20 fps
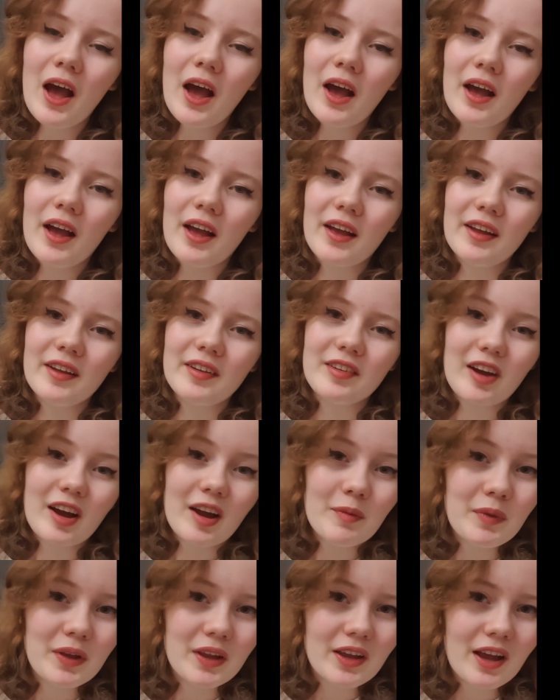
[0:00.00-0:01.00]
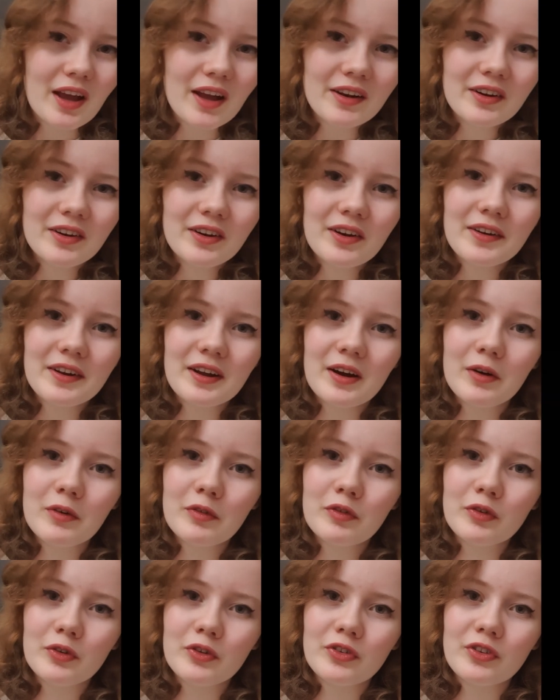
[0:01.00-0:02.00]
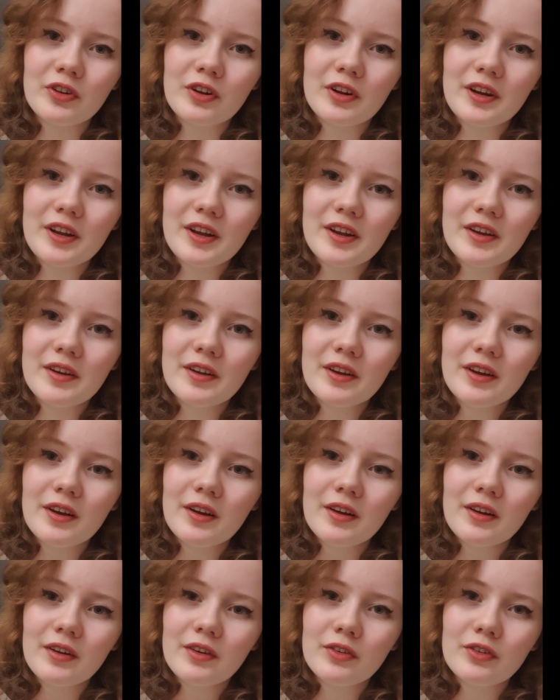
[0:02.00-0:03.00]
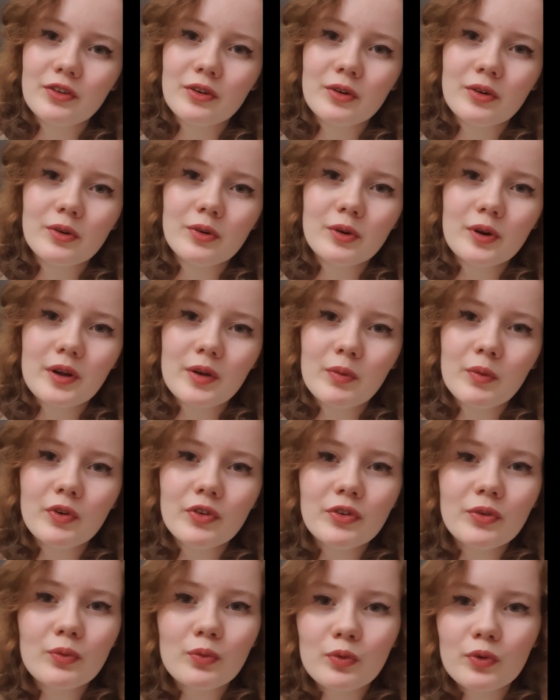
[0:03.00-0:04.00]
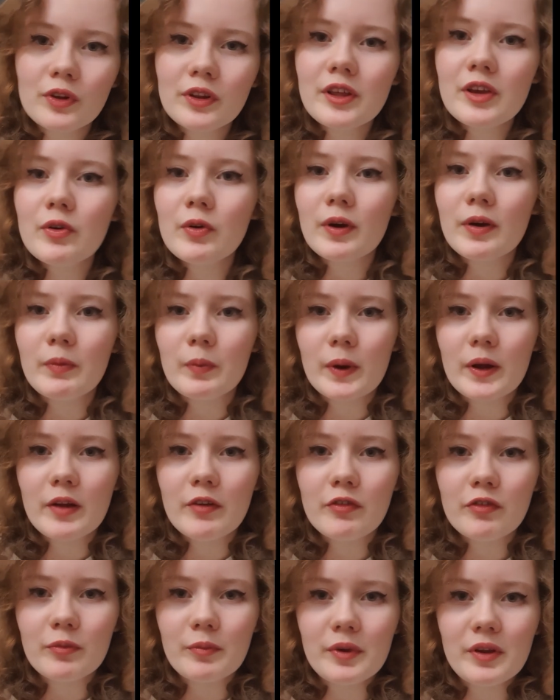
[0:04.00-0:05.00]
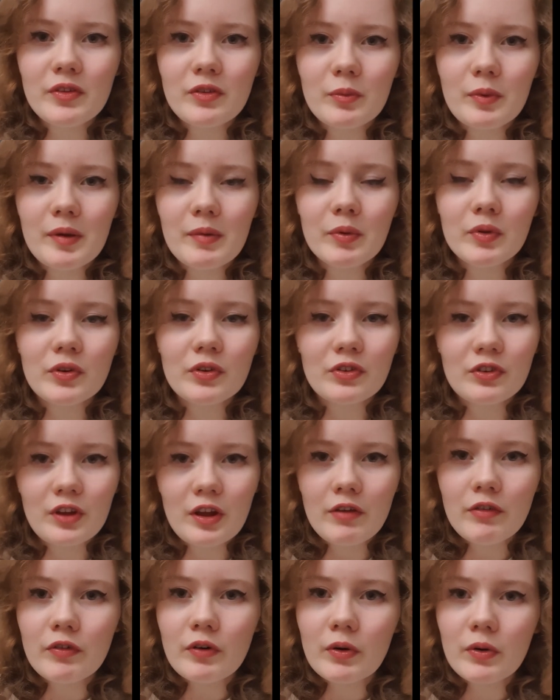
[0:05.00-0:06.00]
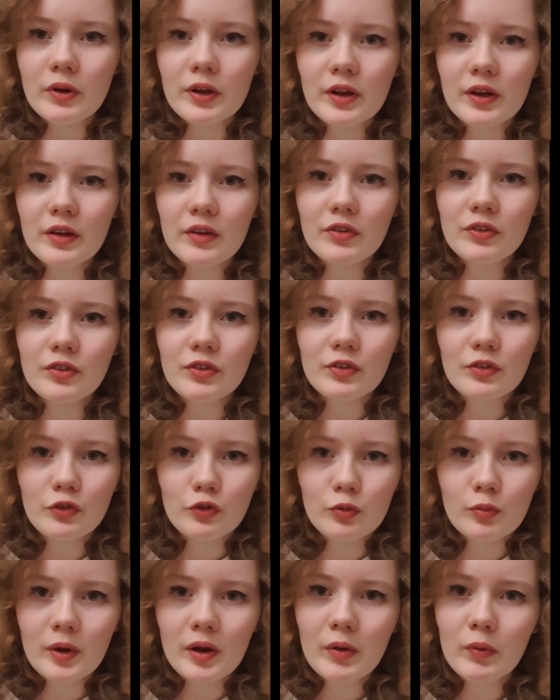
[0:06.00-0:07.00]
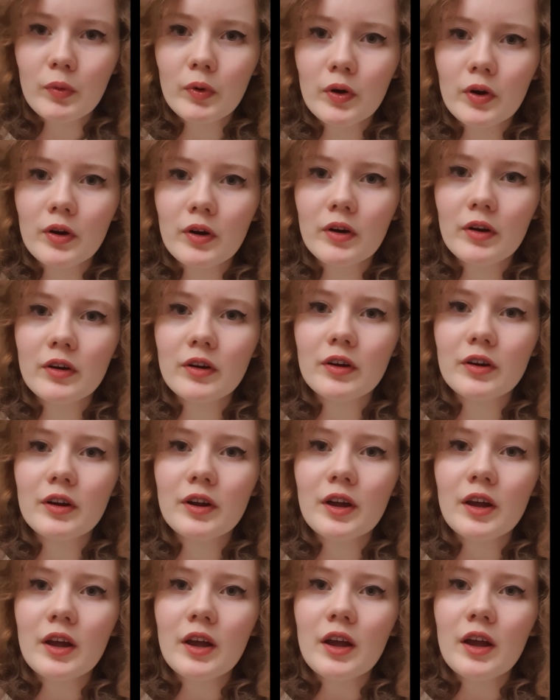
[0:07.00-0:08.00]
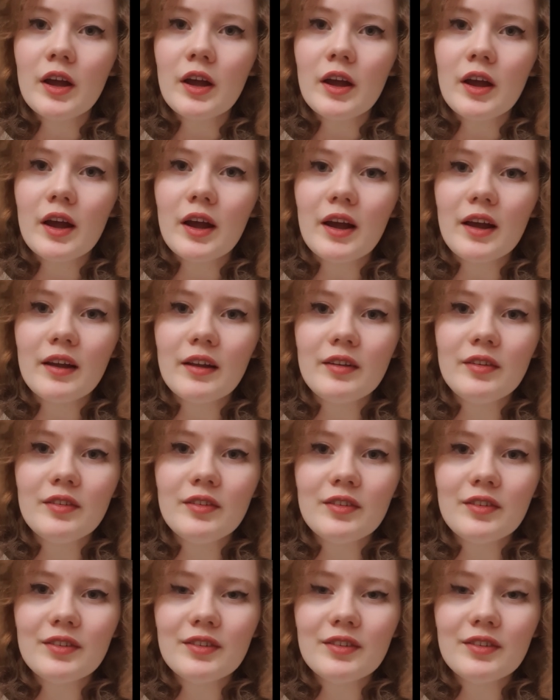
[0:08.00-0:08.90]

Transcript: And I'm in Canada now for study. So it was a really great way for me to be able to stay focused, do my work, and